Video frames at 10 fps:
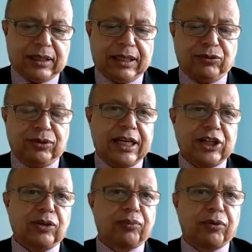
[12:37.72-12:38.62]

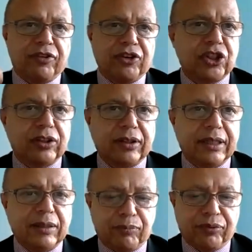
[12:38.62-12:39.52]
education
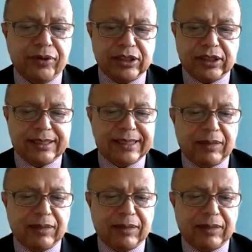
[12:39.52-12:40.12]
provision in prisons